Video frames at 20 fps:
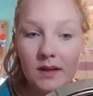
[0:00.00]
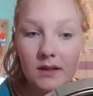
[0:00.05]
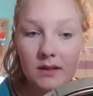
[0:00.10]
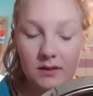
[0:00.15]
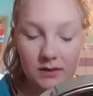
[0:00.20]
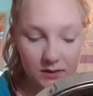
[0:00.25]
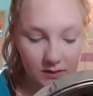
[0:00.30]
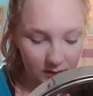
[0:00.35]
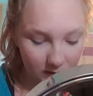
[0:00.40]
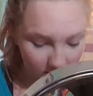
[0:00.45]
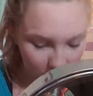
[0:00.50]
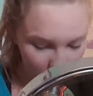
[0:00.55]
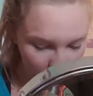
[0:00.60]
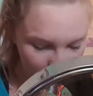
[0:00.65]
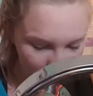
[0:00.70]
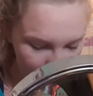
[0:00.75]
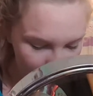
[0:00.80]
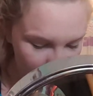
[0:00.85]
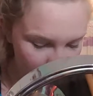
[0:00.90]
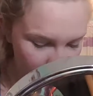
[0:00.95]
So
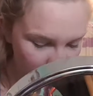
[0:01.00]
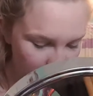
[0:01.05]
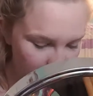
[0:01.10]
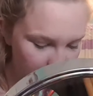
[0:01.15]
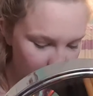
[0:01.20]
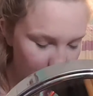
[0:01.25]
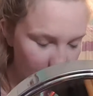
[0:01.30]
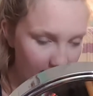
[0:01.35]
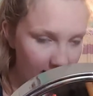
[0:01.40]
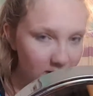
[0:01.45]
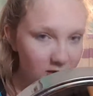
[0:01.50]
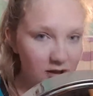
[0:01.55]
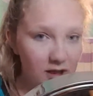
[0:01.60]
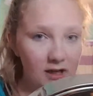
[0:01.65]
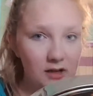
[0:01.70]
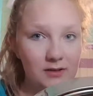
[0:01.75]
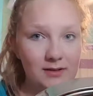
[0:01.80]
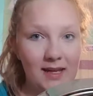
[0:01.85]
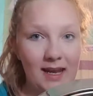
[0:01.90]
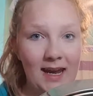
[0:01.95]
I'm going to use
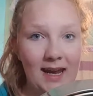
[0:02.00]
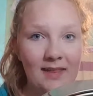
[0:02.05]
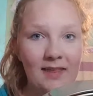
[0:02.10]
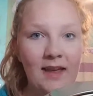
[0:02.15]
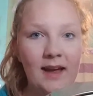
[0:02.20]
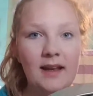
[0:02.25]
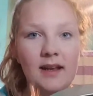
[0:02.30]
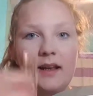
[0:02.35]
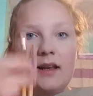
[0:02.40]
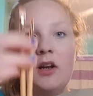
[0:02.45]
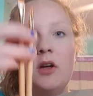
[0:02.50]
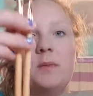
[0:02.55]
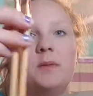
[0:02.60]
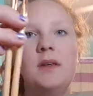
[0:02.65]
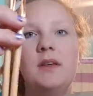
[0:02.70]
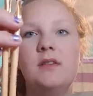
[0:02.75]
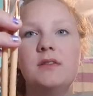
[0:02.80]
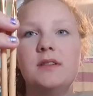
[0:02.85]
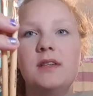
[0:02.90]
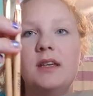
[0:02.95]
eyeshadows and that, and I'll be
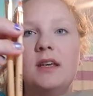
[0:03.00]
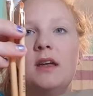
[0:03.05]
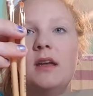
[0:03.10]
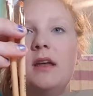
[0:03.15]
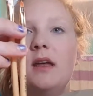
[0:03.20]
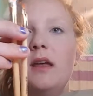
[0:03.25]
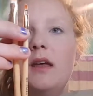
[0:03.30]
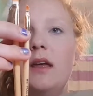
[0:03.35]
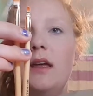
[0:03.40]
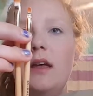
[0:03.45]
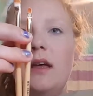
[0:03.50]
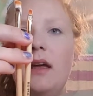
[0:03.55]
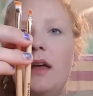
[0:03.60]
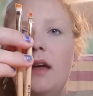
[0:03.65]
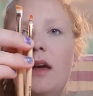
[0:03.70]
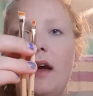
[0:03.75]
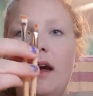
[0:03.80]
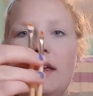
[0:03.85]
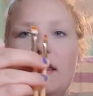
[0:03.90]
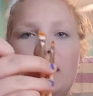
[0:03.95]
using,
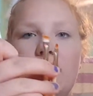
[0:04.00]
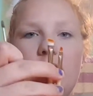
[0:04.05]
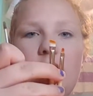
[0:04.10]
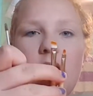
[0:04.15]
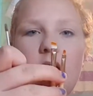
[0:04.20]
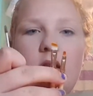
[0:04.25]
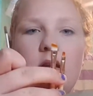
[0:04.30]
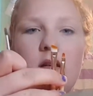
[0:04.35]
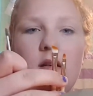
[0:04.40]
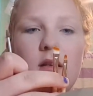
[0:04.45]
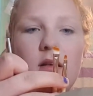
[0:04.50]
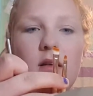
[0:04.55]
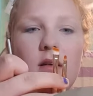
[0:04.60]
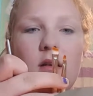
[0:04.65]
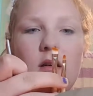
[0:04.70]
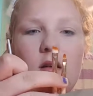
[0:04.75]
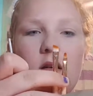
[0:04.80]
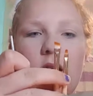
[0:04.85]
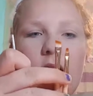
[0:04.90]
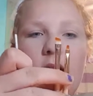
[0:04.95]

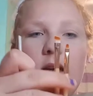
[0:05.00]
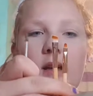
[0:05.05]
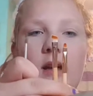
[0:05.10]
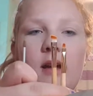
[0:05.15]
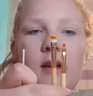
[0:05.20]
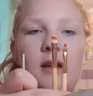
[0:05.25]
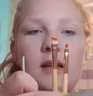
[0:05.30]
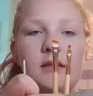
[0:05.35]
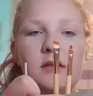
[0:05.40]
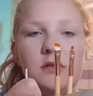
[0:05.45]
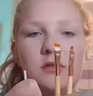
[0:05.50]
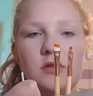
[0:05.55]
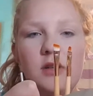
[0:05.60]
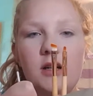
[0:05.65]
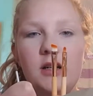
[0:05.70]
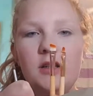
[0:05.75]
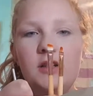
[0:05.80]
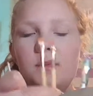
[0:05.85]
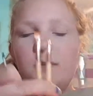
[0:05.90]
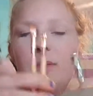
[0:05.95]
I guess I'll try to use